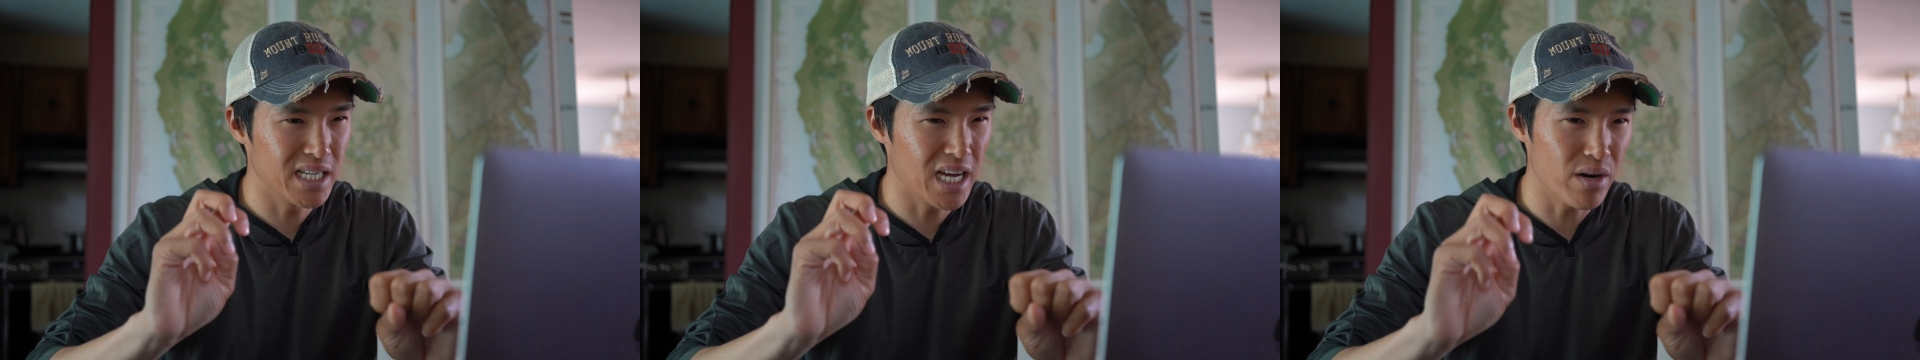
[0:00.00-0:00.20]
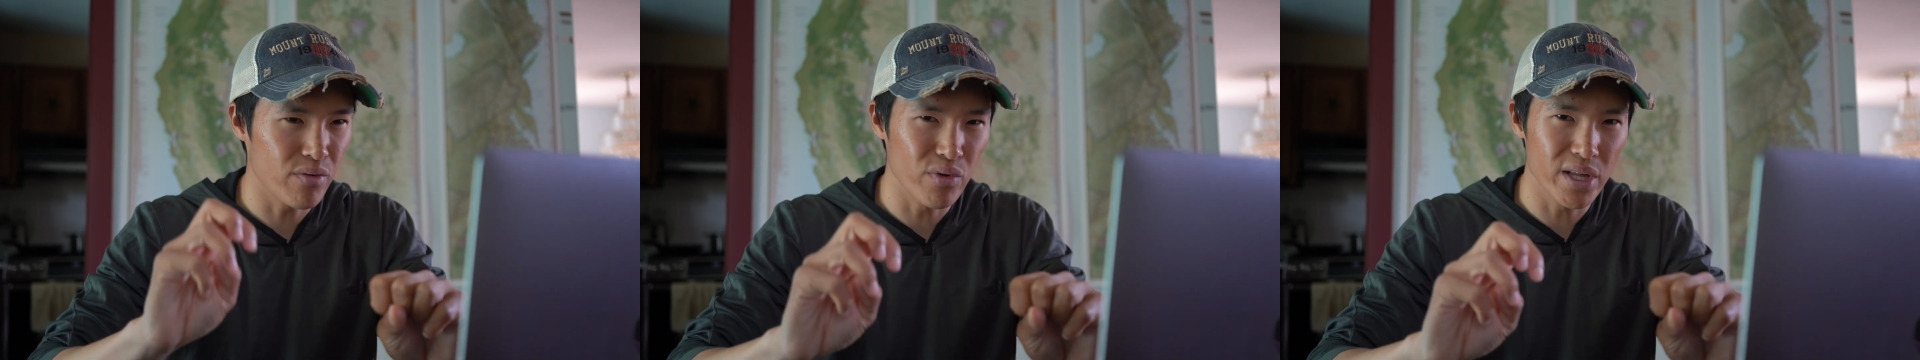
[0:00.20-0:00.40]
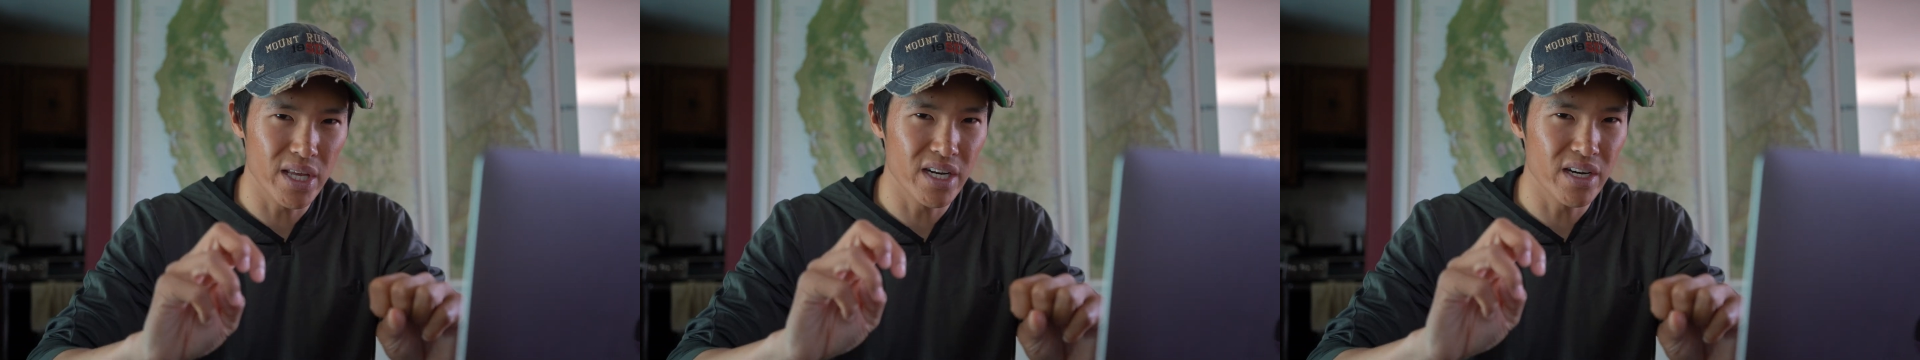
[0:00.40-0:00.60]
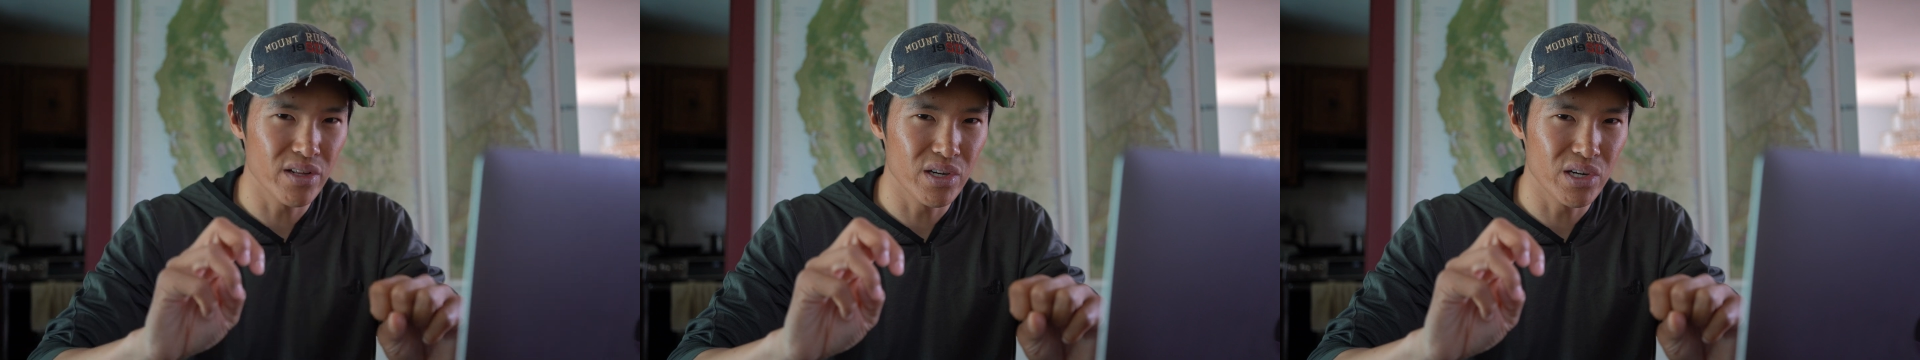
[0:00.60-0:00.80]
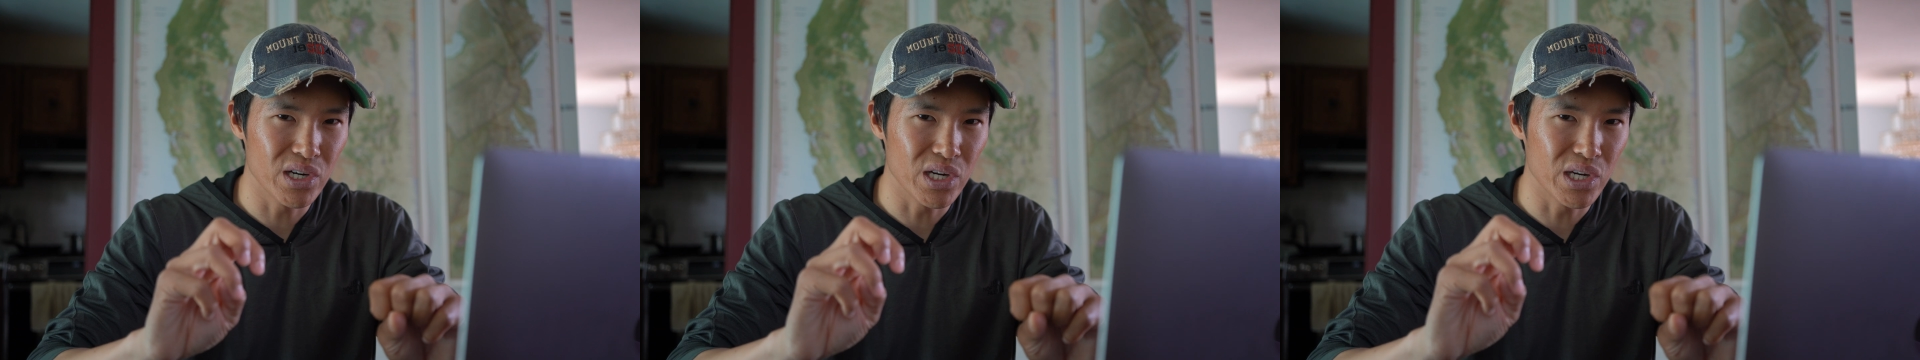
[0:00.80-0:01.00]
not really
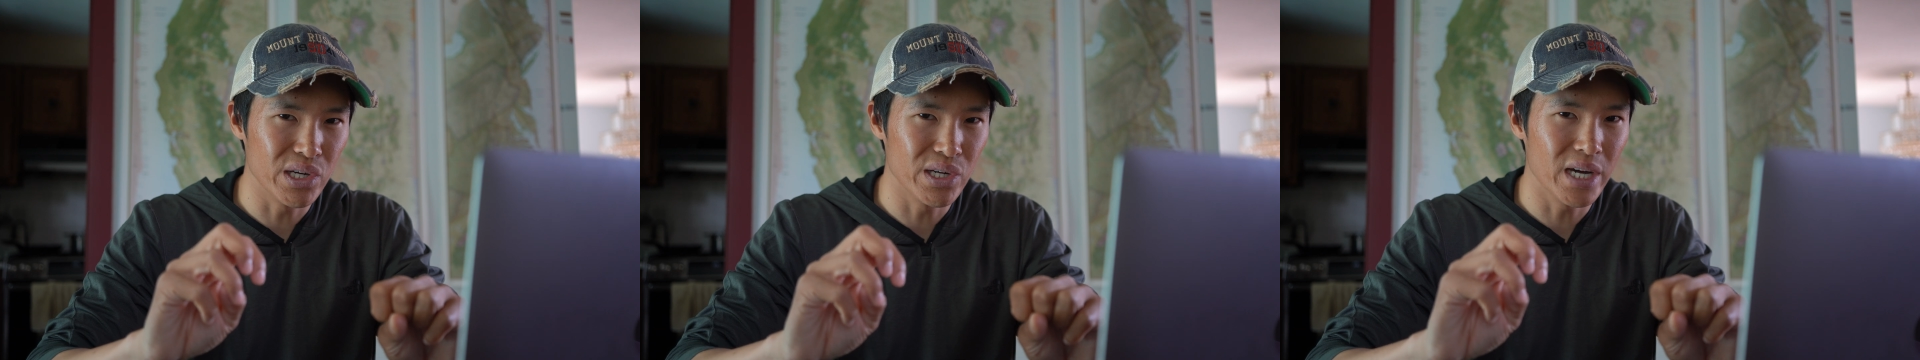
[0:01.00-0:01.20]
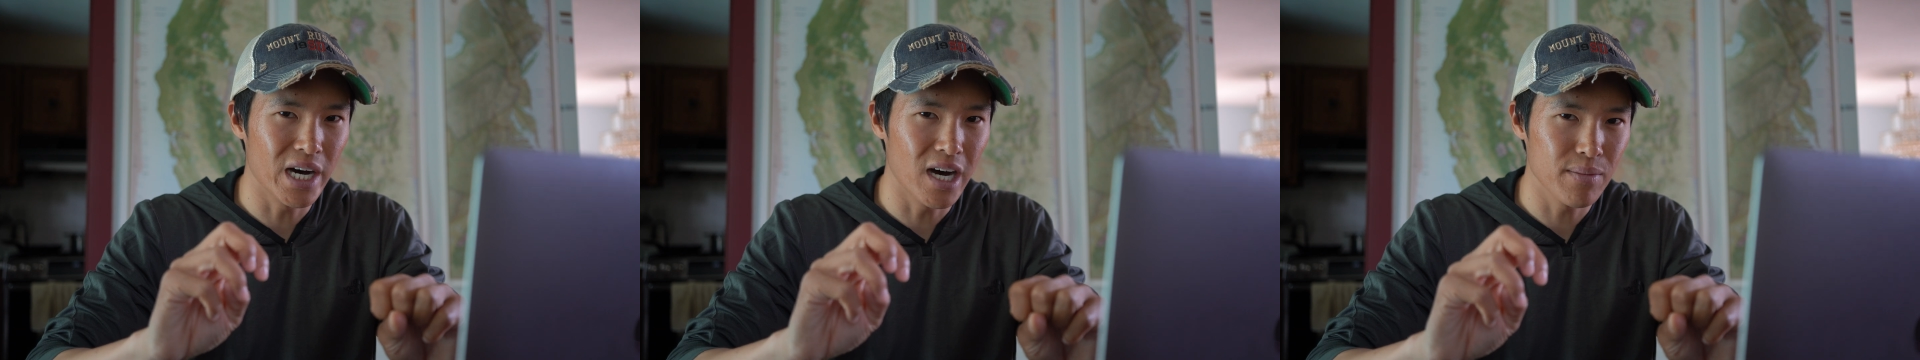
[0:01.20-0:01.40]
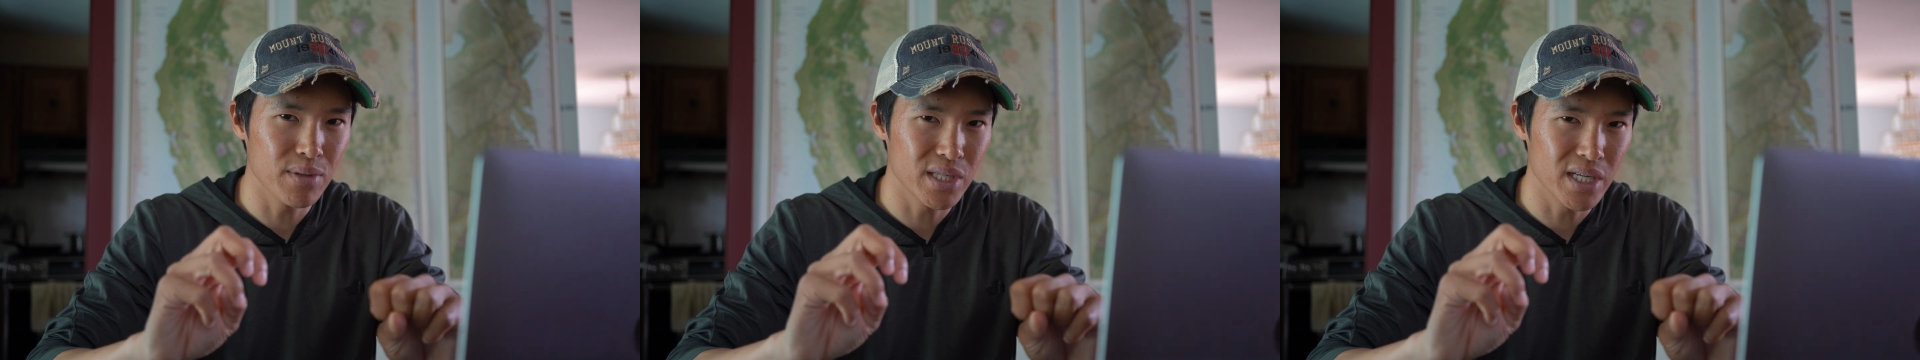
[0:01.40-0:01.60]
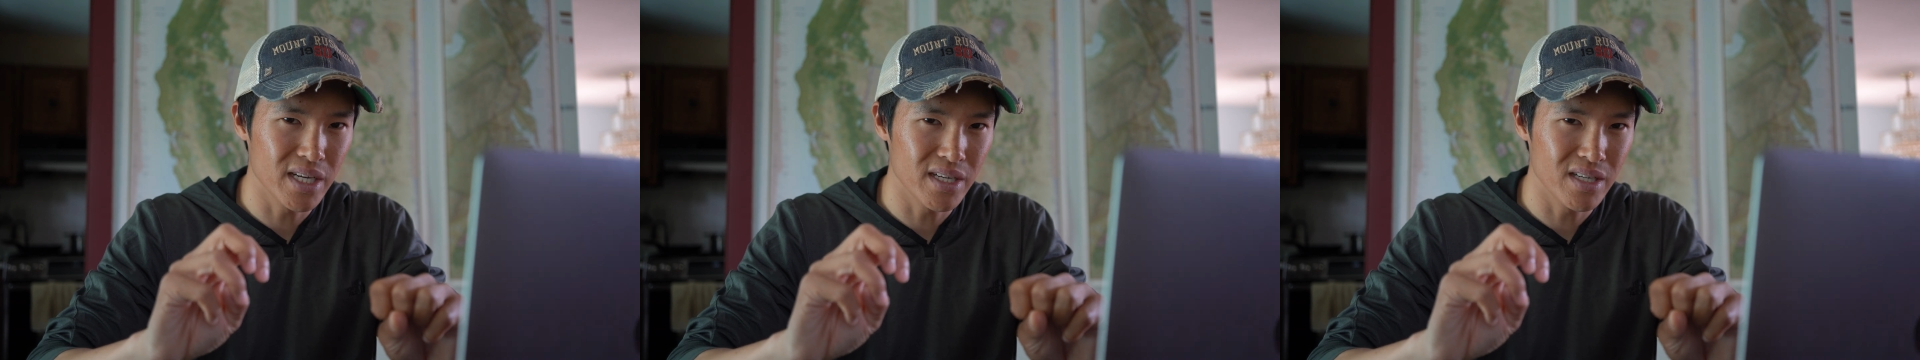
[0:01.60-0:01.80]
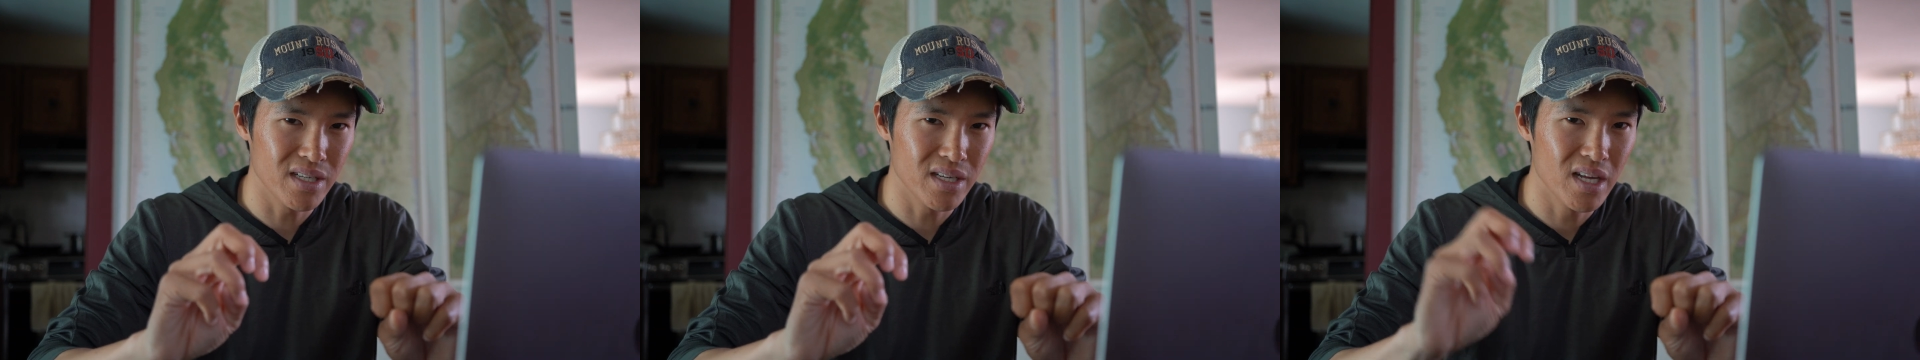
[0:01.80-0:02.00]
another good
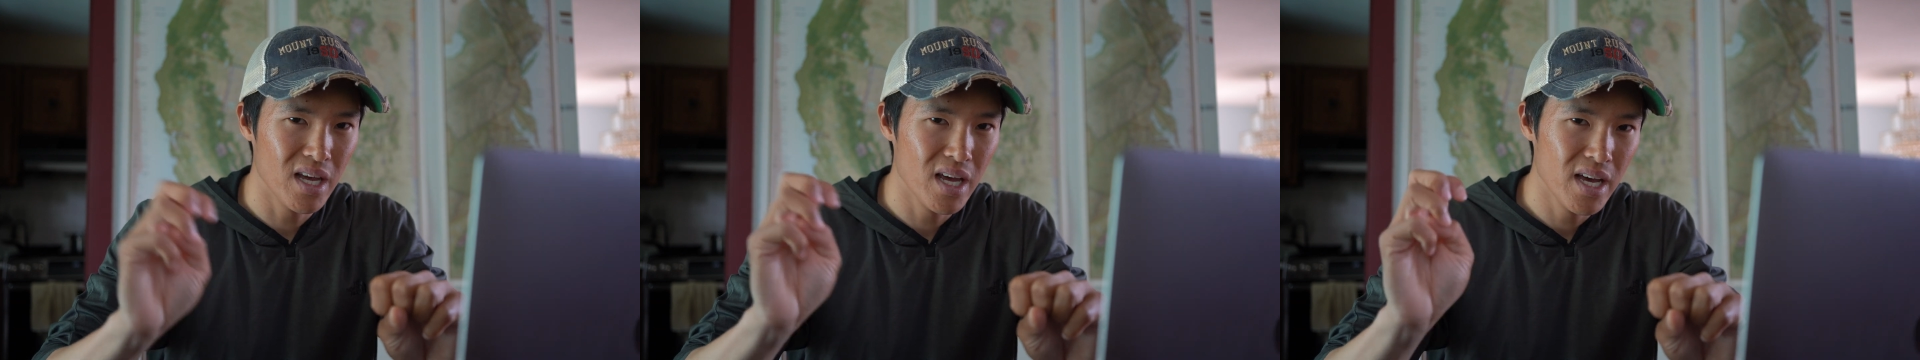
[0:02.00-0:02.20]
option